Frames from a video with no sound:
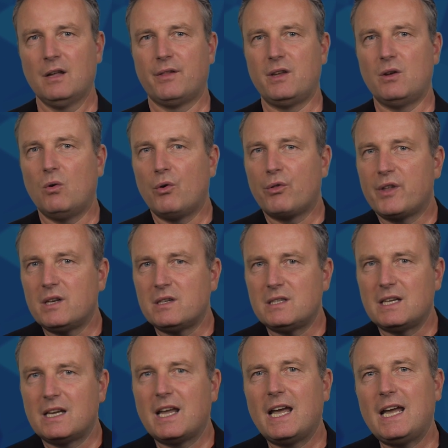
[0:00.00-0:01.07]
the
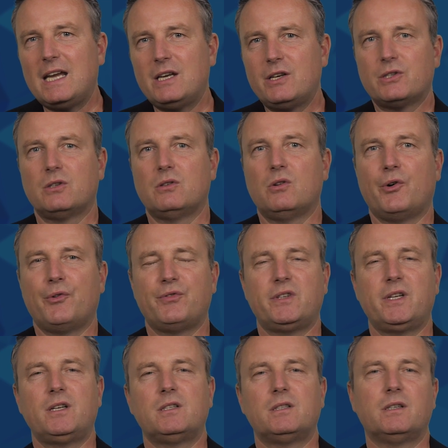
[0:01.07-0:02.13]
authentication of
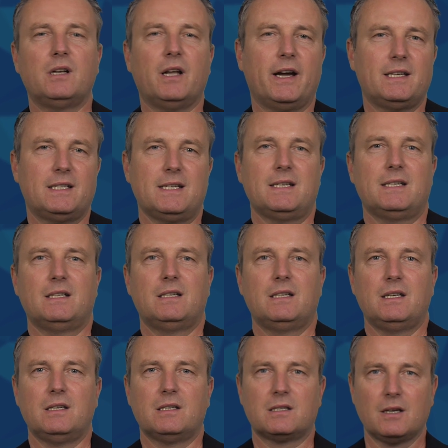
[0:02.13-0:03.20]
digital
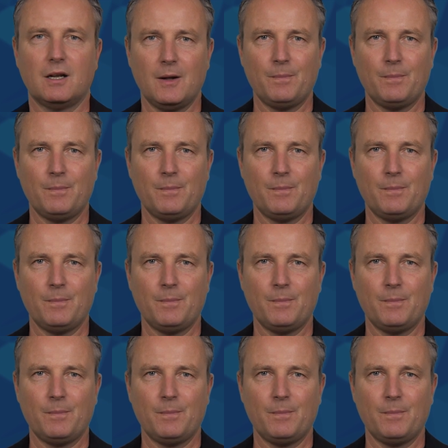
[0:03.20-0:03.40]
identities.